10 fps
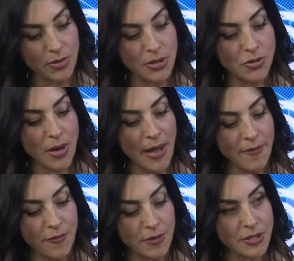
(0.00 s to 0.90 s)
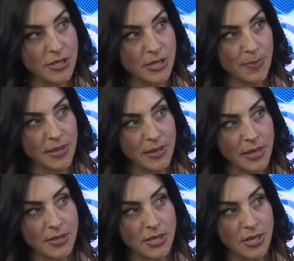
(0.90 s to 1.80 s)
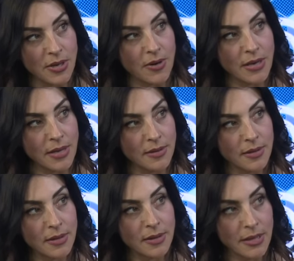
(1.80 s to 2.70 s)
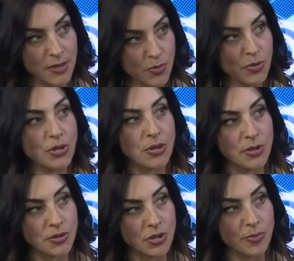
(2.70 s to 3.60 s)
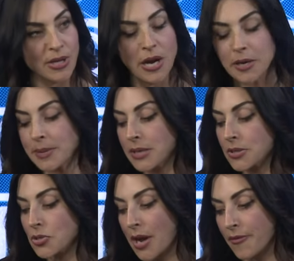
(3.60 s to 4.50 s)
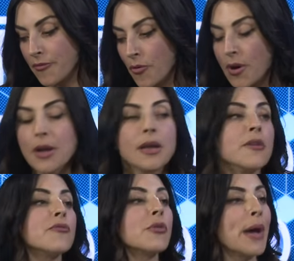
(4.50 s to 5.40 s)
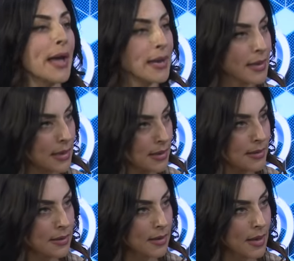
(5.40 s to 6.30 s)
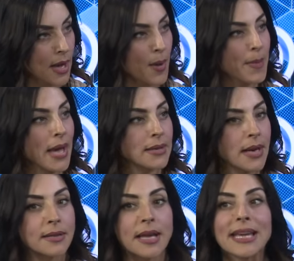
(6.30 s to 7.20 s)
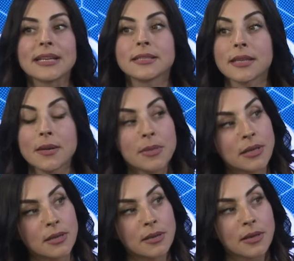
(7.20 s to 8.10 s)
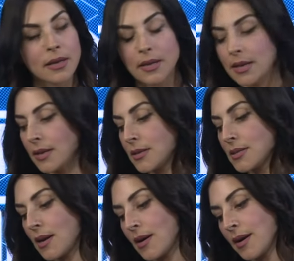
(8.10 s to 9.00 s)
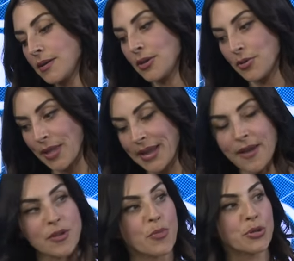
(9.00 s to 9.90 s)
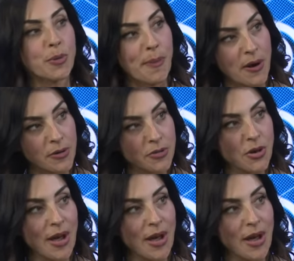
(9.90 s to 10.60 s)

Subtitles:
the drive for stability and security is rooted closer to monogamy, and the drive for variety and like excitement is on, you know, like having multiple partners or